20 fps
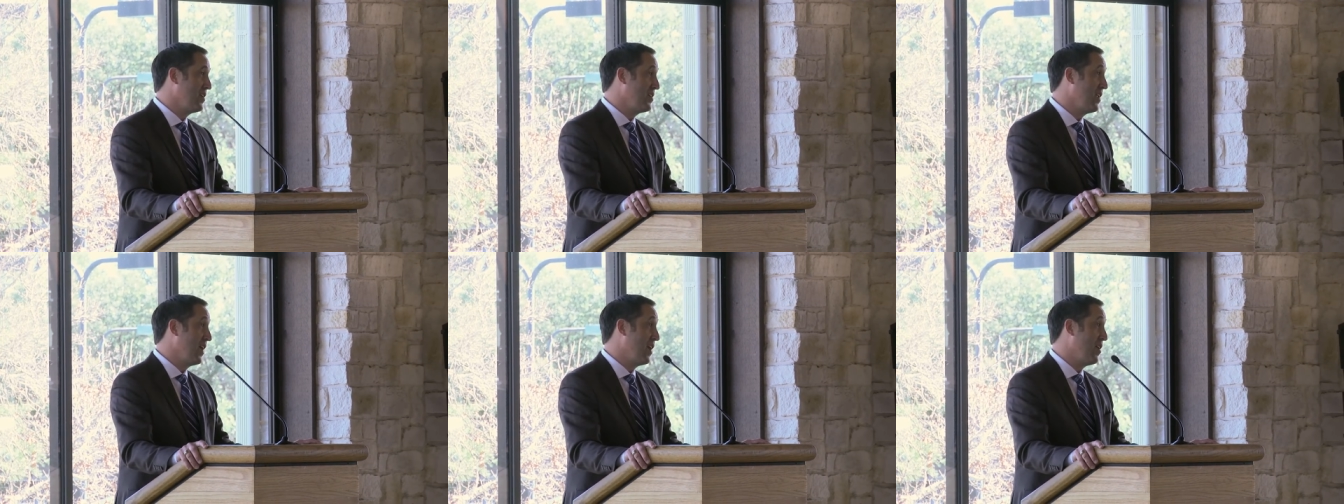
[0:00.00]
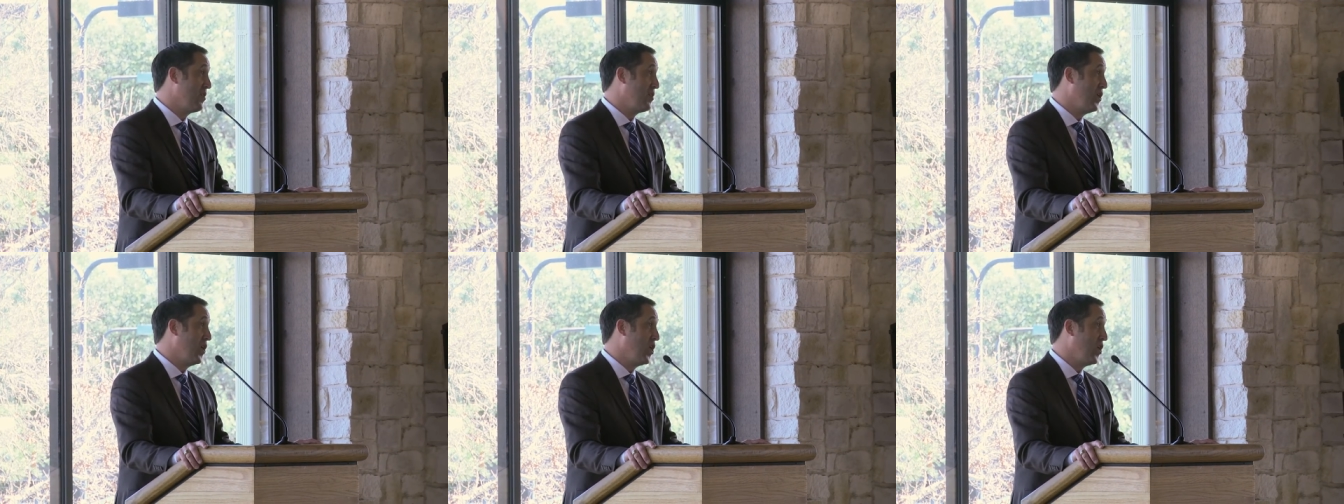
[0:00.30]

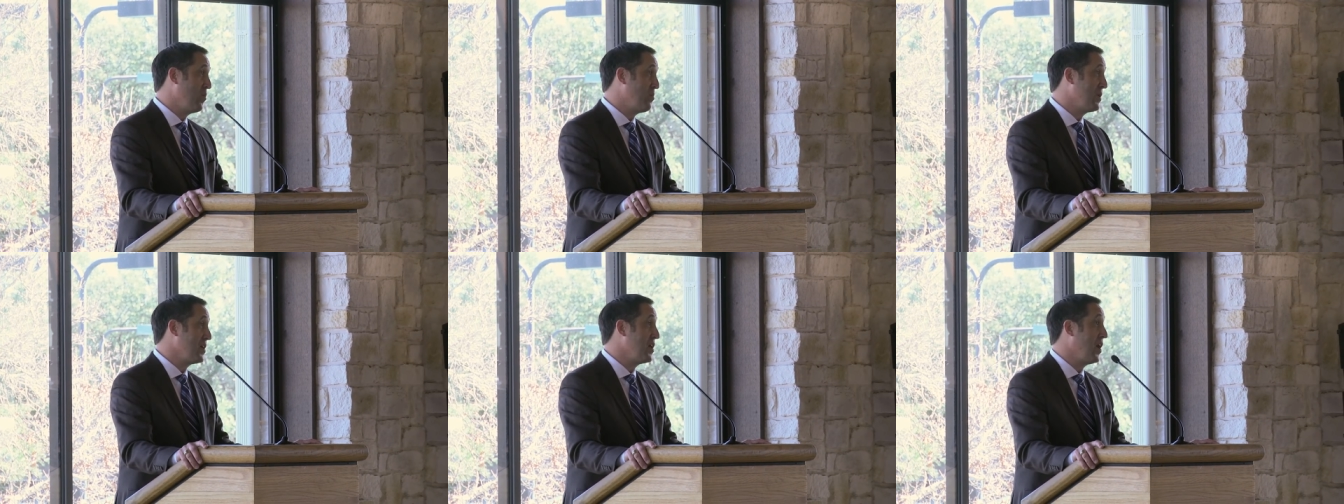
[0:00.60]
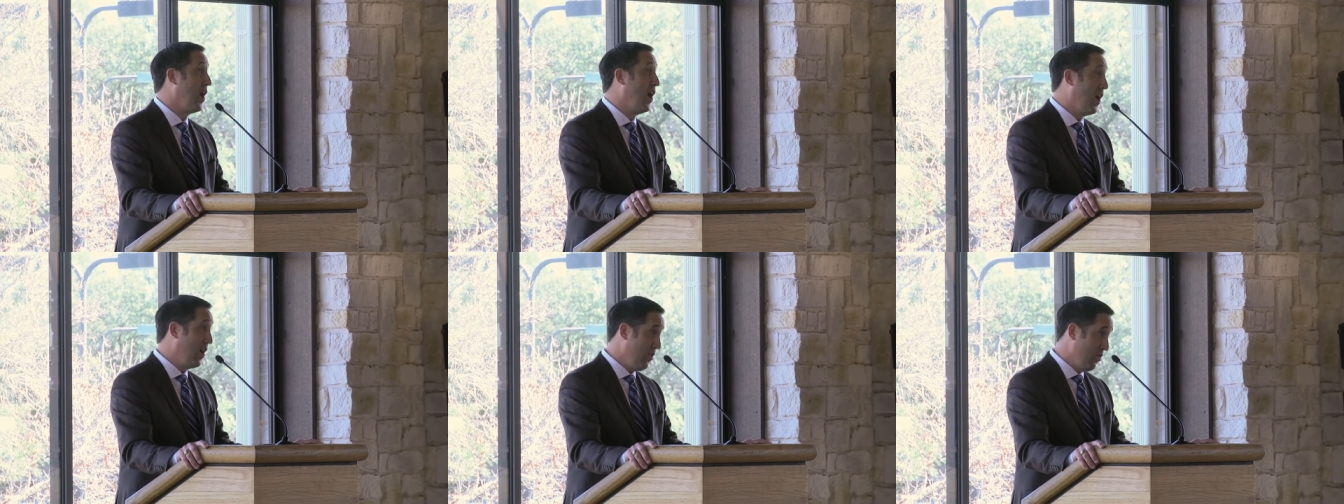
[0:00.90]
now call me
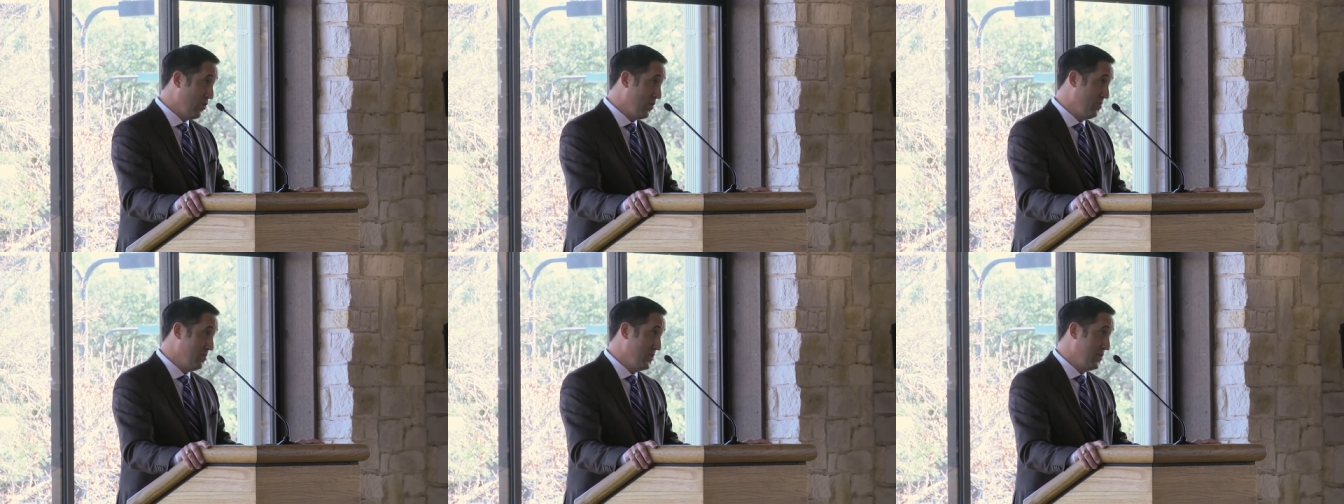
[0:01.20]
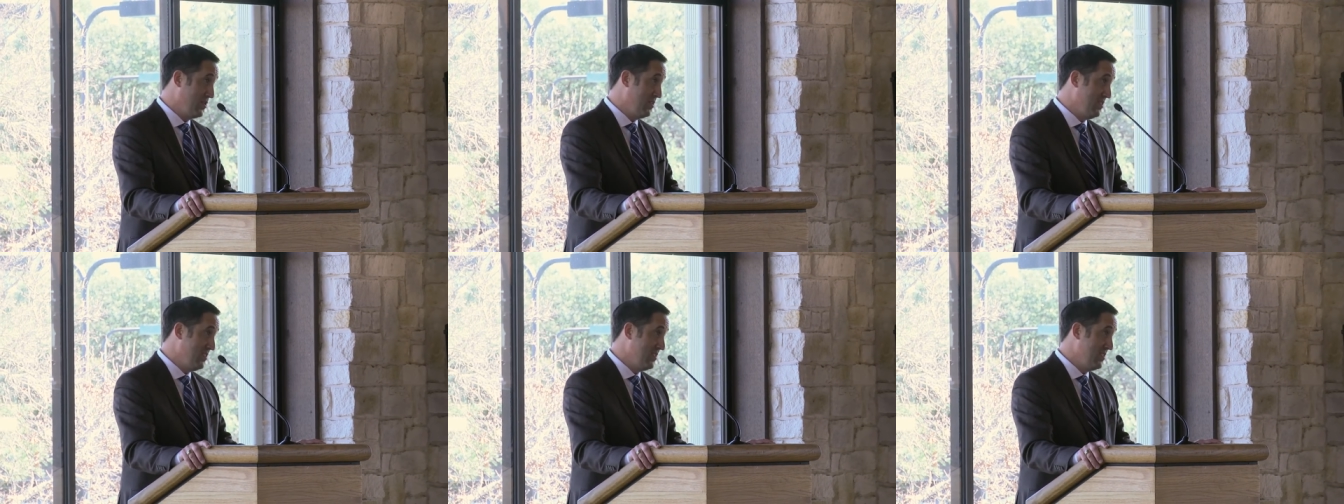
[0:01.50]

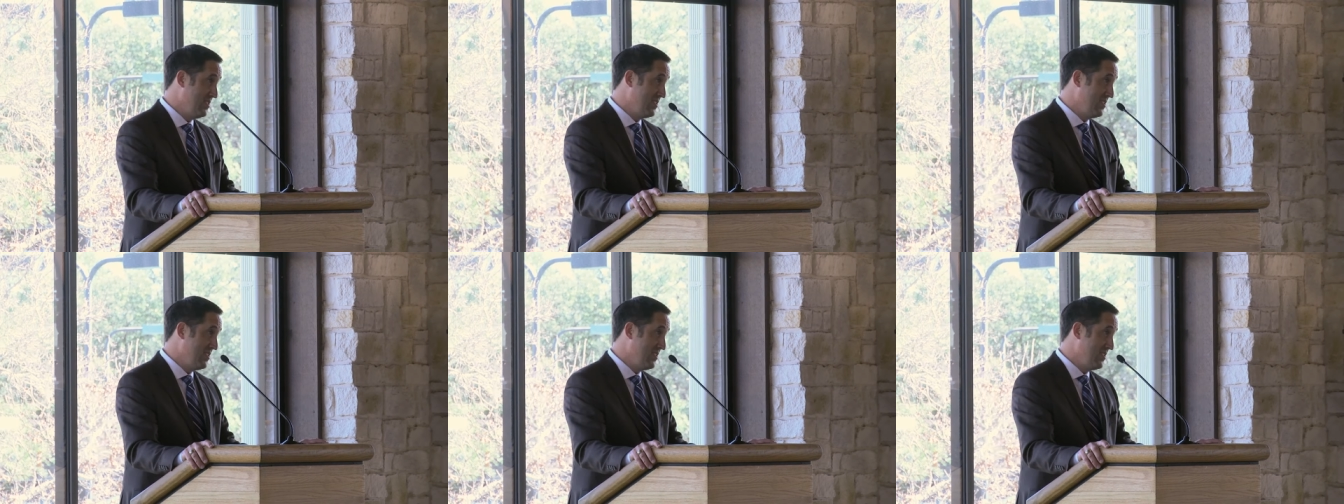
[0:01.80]
honorable,